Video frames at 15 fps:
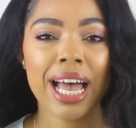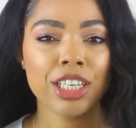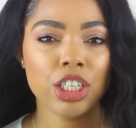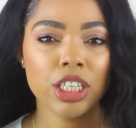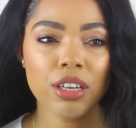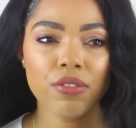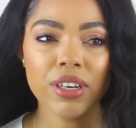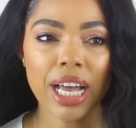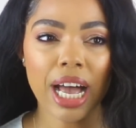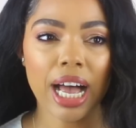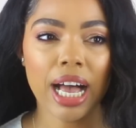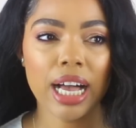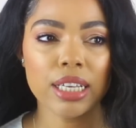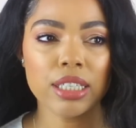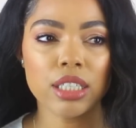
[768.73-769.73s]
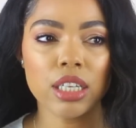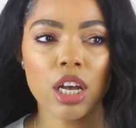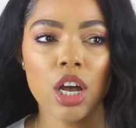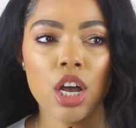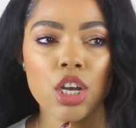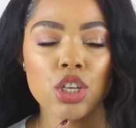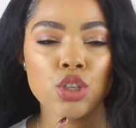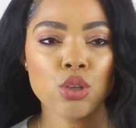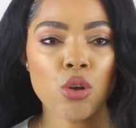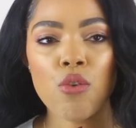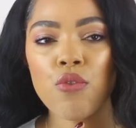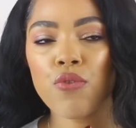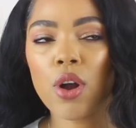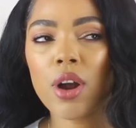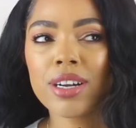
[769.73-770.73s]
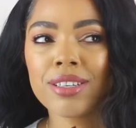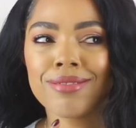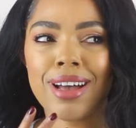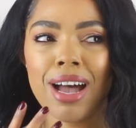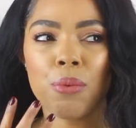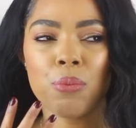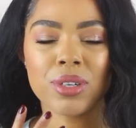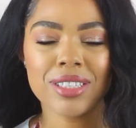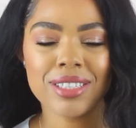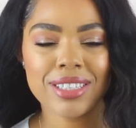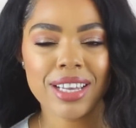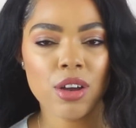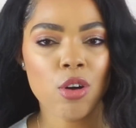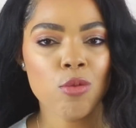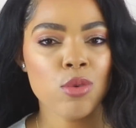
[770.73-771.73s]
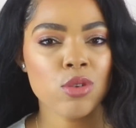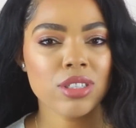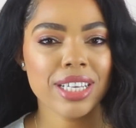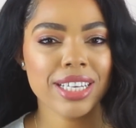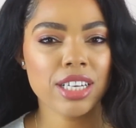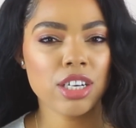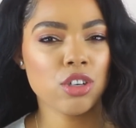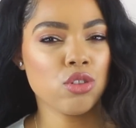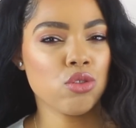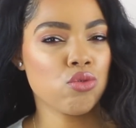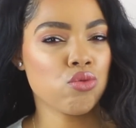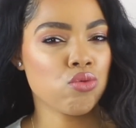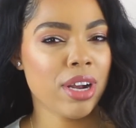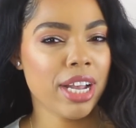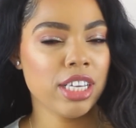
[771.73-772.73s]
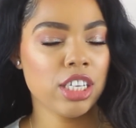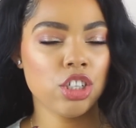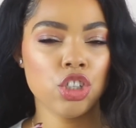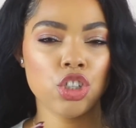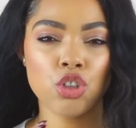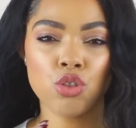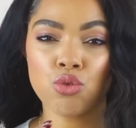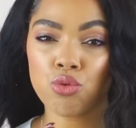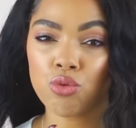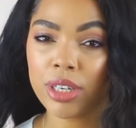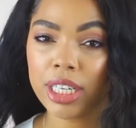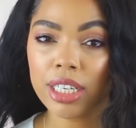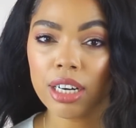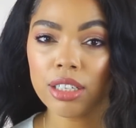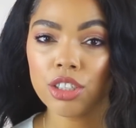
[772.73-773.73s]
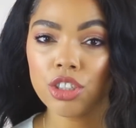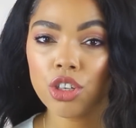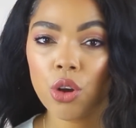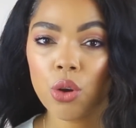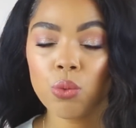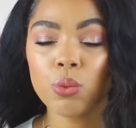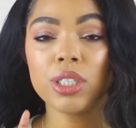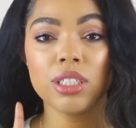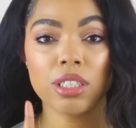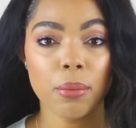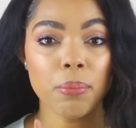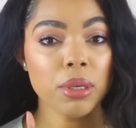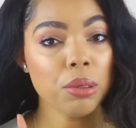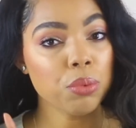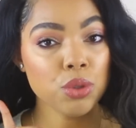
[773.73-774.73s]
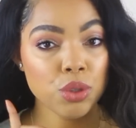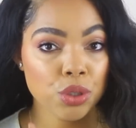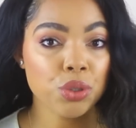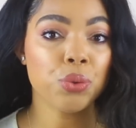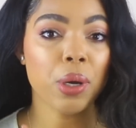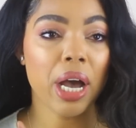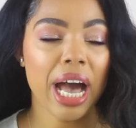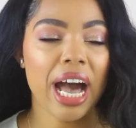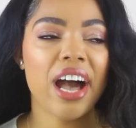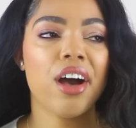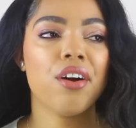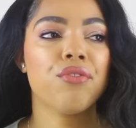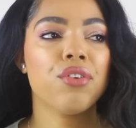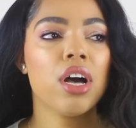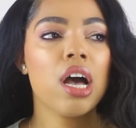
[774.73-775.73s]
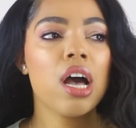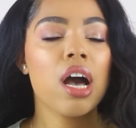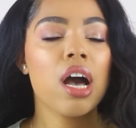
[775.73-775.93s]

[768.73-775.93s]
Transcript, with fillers: She even has so far as I want to say almost like a grayish green undertone, which some people do have.